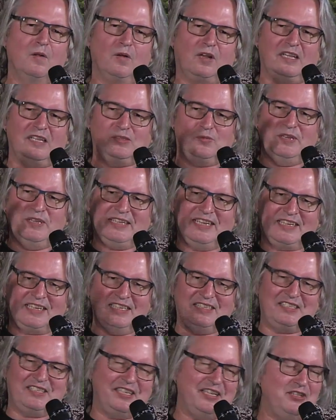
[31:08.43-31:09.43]
Because we could
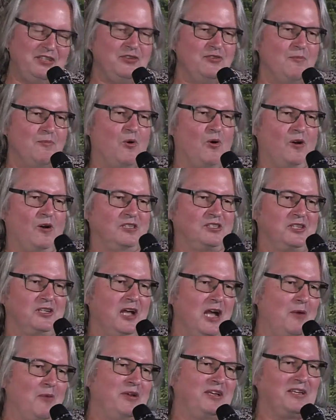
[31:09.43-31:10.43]
continue Moore's
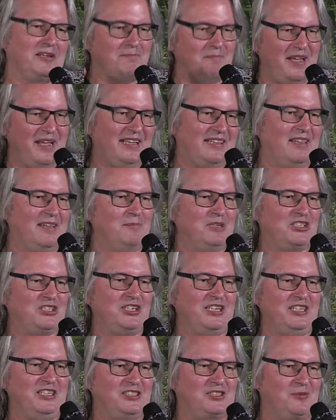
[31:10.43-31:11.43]
law. We could make the
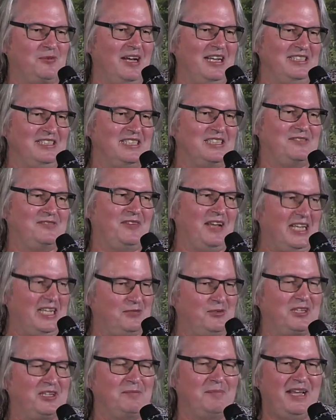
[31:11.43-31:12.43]
machines twice as fast.
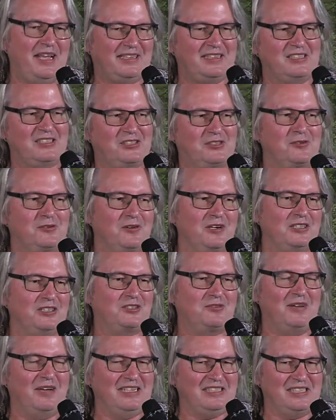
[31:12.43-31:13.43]
We could make the storage
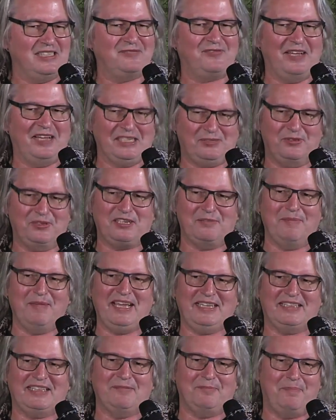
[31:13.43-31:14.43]
twice as fast. We could
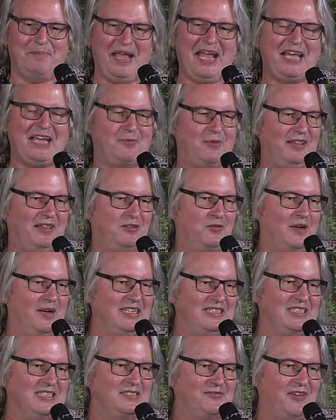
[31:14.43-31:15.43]
make the bandwidth
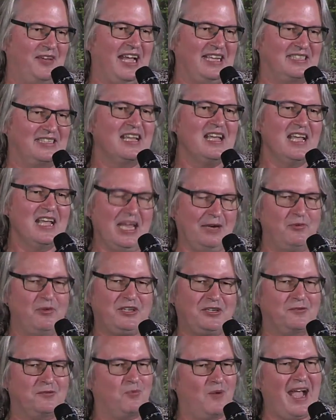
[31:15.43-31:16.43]
twice as fast. And we
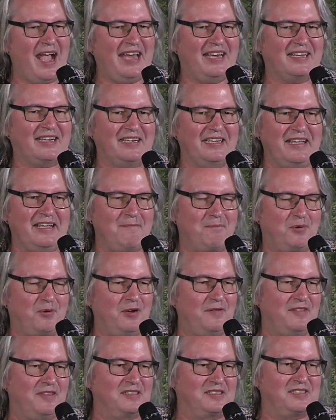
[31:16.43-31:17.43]
could radically
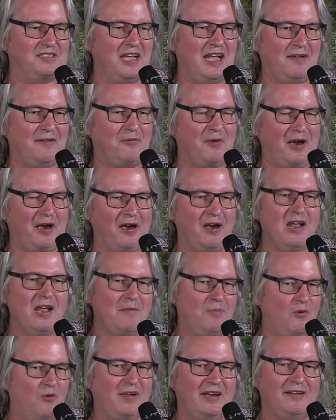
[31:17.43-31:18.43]
improve the software.
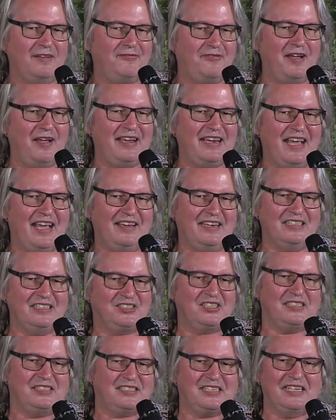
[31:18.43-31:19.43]
But we're going to find out it
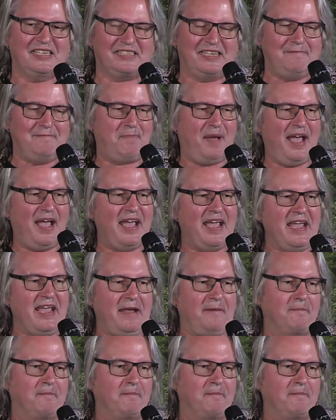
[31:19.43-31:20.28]
just doesn't pay.